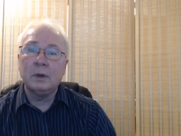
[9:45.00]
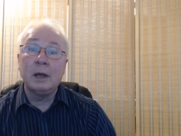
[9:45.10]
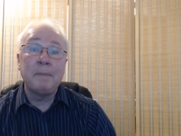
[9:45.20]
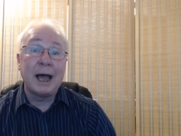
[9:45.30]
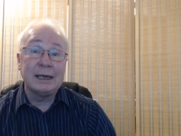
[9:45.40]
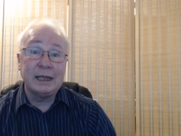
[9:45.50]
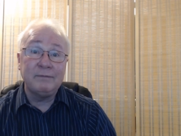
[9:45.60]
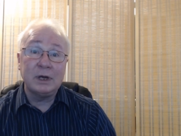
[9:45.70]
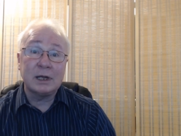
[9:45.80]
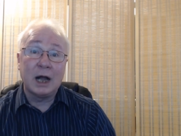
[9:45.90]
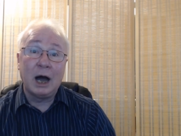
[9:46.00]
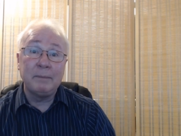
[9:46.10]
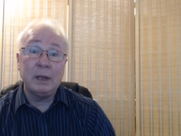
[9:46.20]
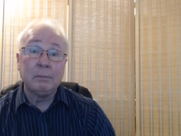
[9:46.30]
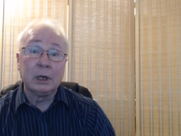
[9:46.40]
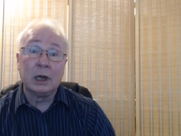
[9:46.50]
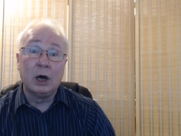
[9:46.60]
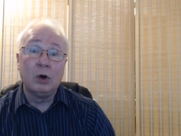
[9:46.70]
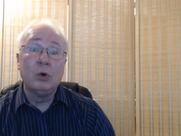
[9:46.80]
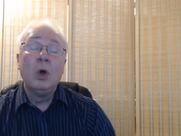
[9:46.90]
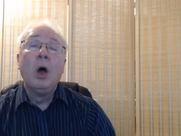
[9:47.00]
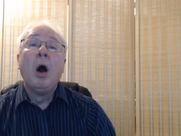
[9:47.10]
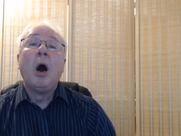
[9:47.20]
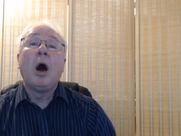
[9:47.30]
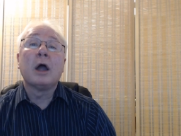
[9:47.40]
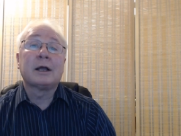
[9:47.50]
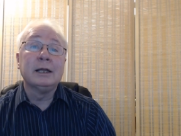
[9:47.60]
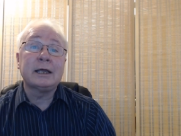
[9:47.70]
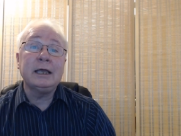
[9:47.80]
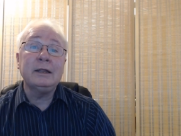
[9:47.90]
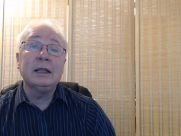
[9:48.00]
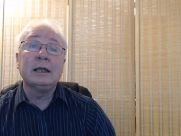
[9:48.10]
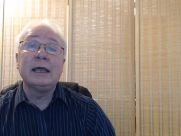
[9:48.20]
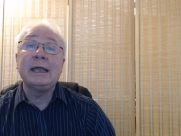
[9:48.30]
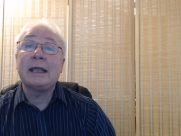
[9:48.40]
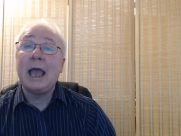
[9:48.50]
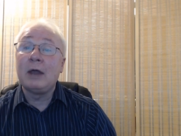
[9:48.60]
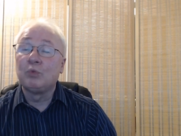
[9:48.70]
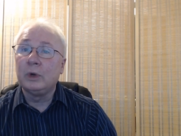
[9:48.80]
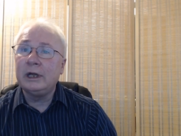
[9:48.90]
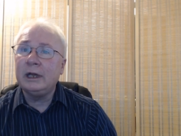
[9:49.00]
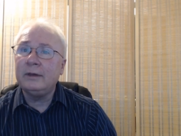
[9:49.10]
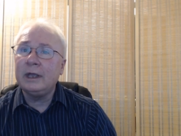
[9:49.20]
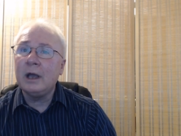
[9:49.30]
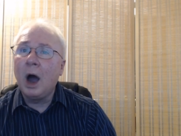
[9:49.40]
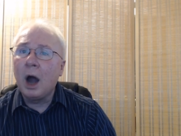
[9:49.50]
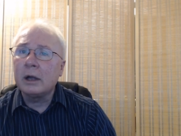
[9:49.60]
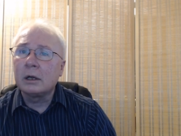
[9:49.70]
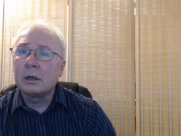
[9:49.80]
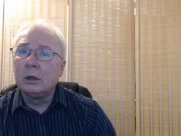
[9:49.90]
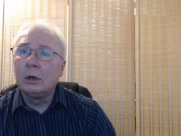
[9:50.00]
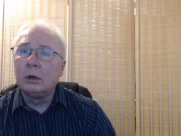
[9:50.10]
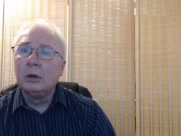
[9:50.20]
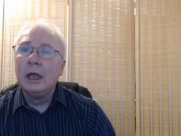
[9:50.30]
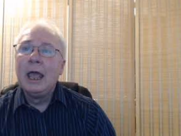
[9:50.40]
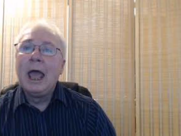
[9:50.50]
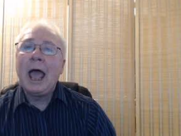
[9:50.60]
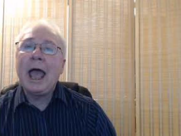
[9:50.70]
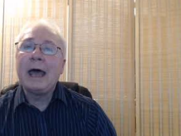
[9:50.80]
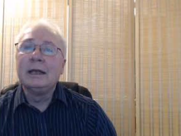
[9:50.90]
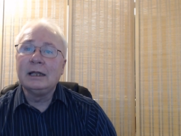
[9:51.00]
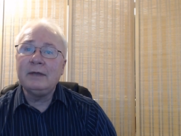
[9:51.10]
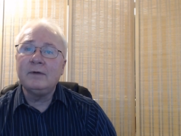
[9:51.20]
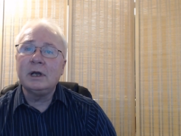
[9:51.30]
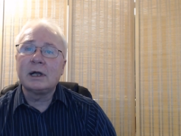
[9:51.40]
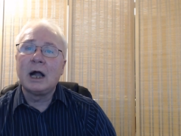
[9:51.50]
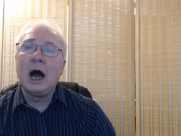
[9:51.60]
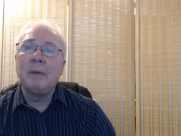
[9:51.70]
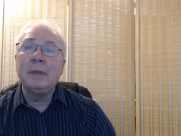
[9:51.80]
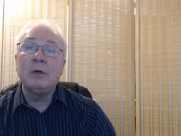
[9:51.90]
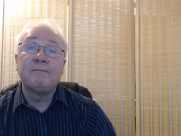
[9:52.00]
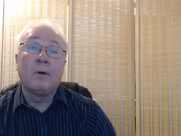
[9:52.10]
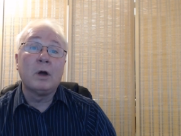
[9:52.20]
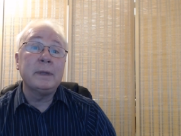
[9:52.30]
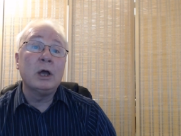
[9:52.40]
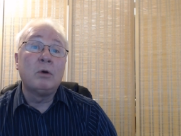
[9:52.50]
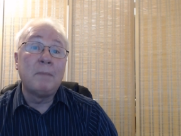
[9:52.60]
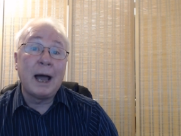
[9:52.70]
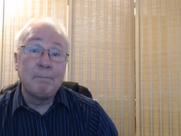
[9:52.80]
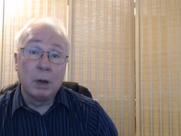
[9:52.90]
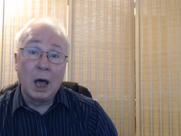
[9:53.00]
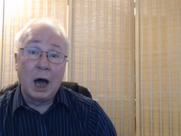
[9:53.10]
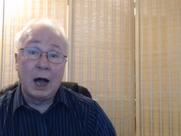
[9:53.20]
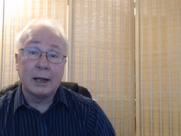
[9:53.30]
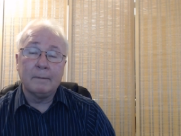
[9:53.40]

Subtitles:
by leaving a comment below or clicking the link and reading the article and leaving a comment for me on my blog.